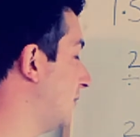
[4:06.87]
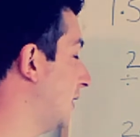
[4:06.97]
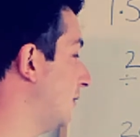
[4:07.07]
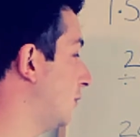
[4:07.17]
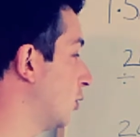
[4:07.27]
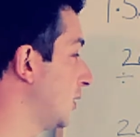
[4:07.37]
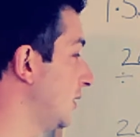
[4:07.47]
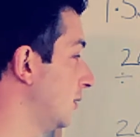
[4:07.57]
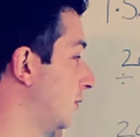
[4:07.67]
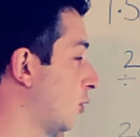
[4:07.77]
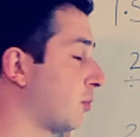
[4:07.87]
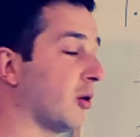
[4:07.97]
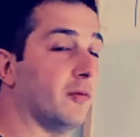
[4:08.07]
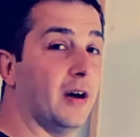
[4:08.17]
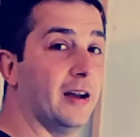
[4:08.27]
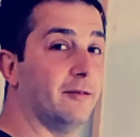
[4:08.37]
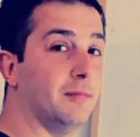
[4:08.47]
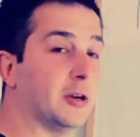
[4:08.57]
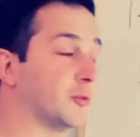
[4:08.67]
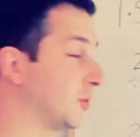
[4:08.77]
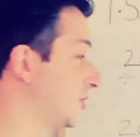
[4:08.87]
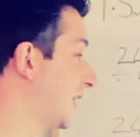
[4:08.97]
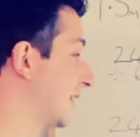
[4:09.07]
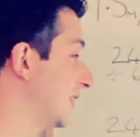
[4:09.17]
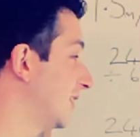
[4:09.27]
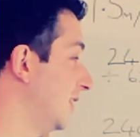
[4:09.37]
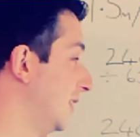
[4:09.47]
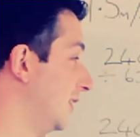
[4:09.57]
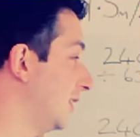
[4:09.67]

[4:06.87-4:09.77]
by 540, 4.5 meters per second,